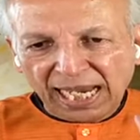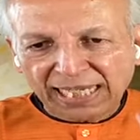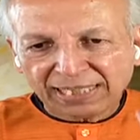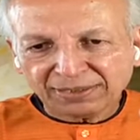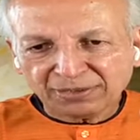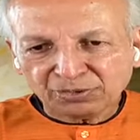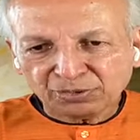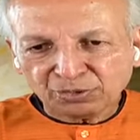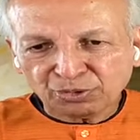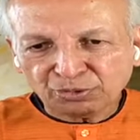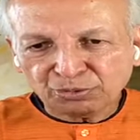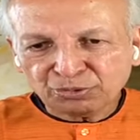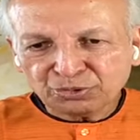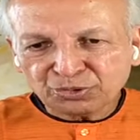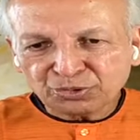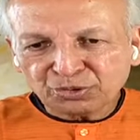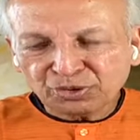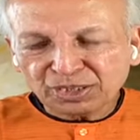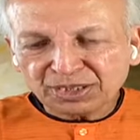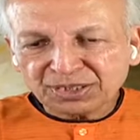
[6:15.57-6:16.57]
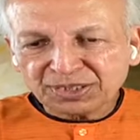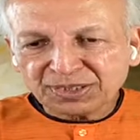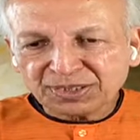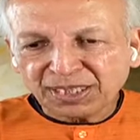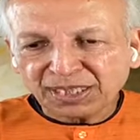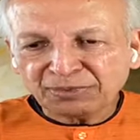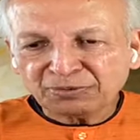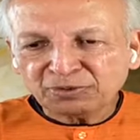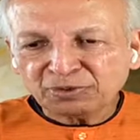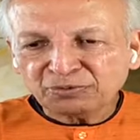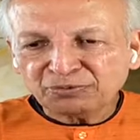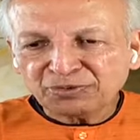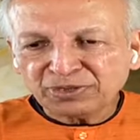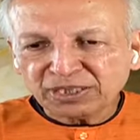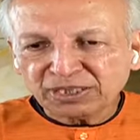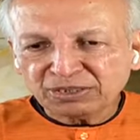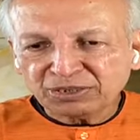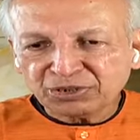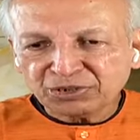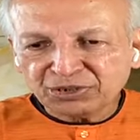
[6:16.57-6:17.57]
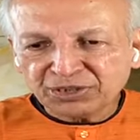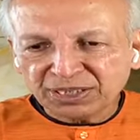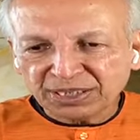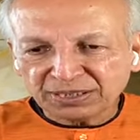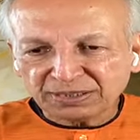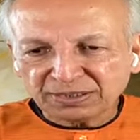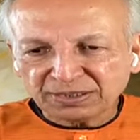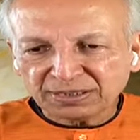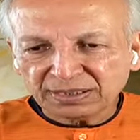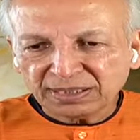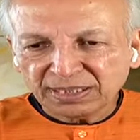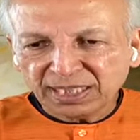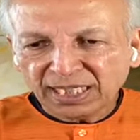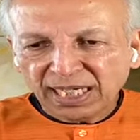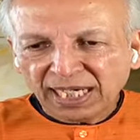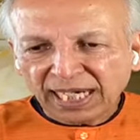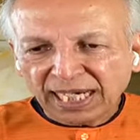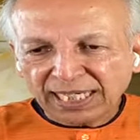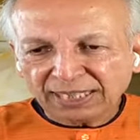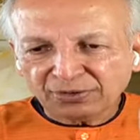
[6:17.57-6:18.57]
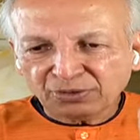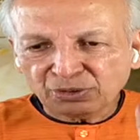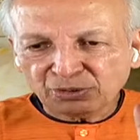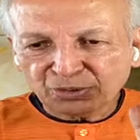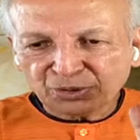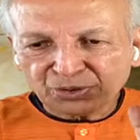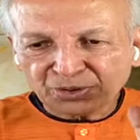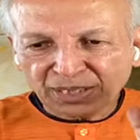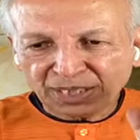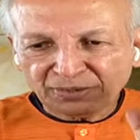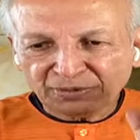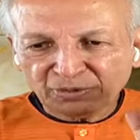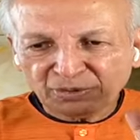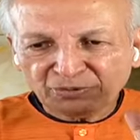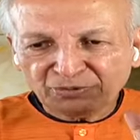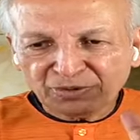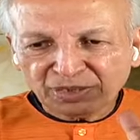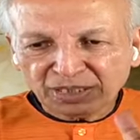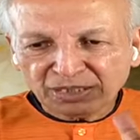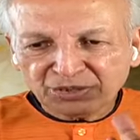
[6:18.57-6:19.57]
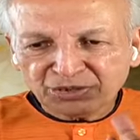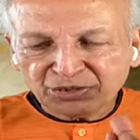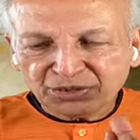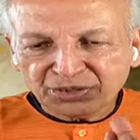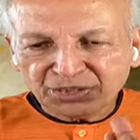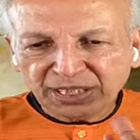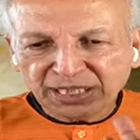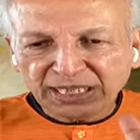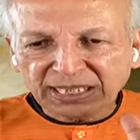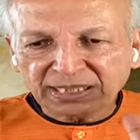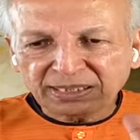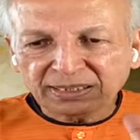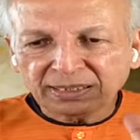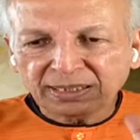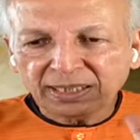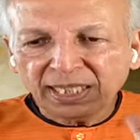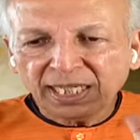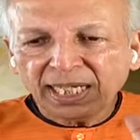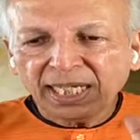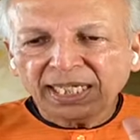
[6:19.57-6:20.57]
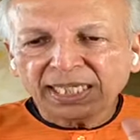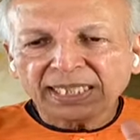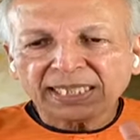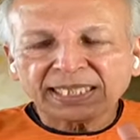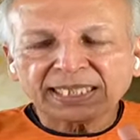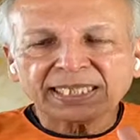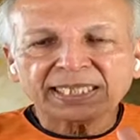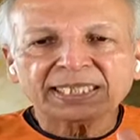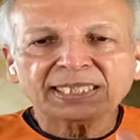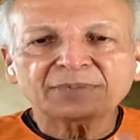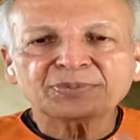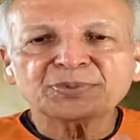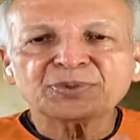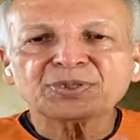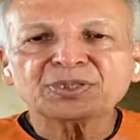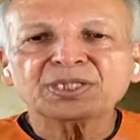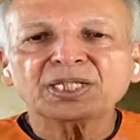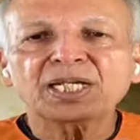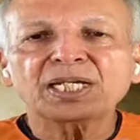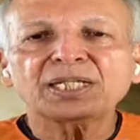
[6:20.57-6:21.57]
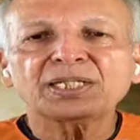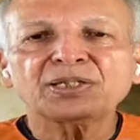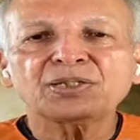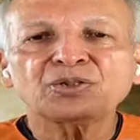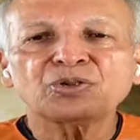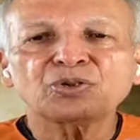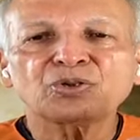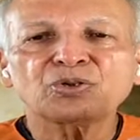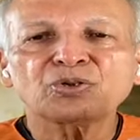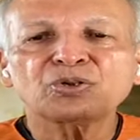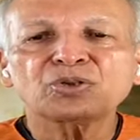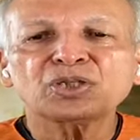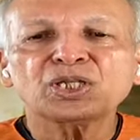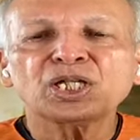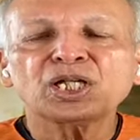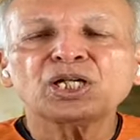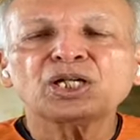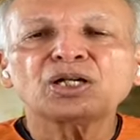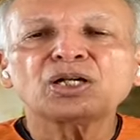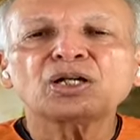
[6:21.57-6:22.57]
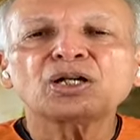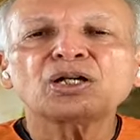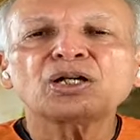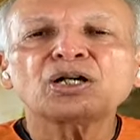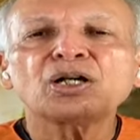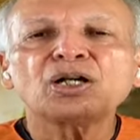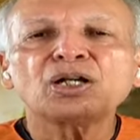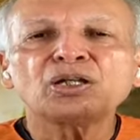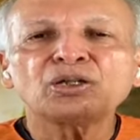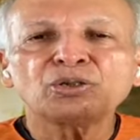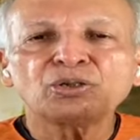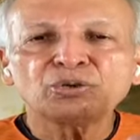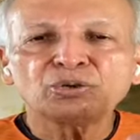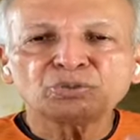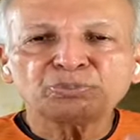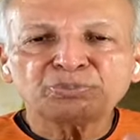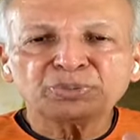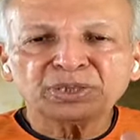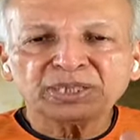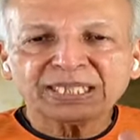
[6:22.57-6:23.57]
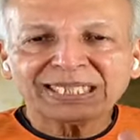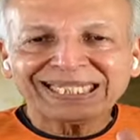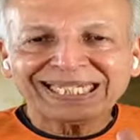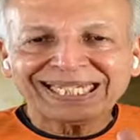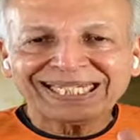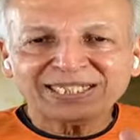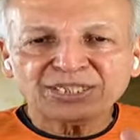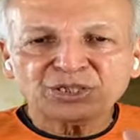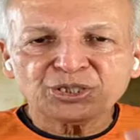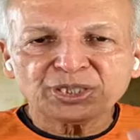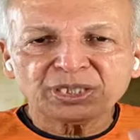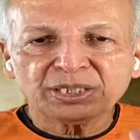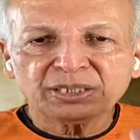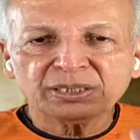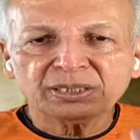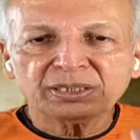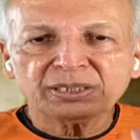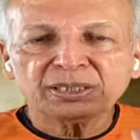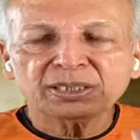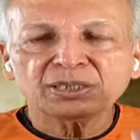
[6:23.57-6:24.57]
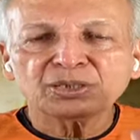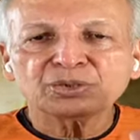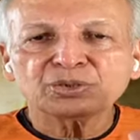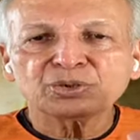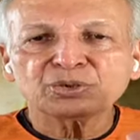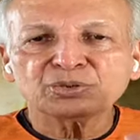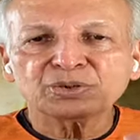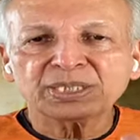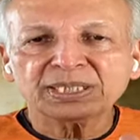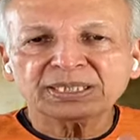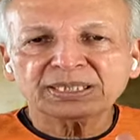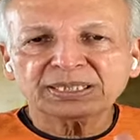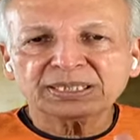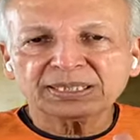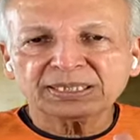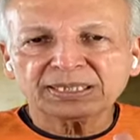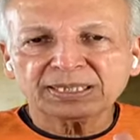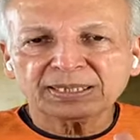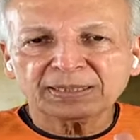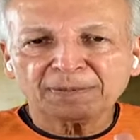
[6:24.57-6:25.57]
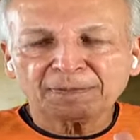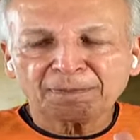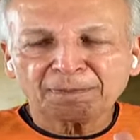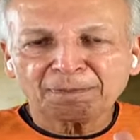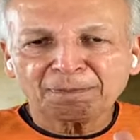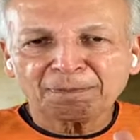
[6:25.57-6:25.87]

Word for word: And those called a synovial sheet, And those synovial sheet gives your lubrication to this